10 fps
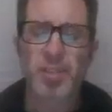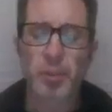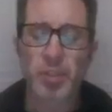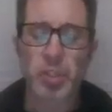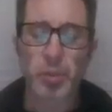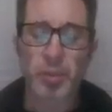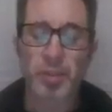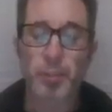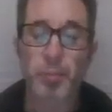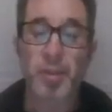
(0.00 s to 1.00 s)
to
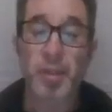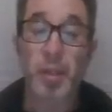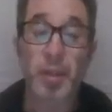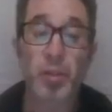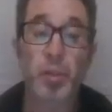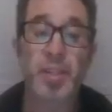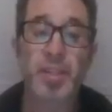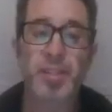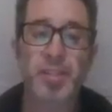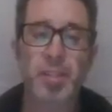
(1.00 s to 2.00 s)
ensure the
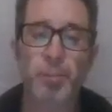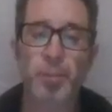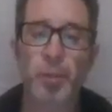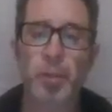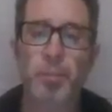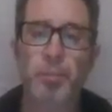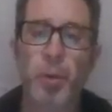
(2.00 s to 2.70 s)
ingredients are pure,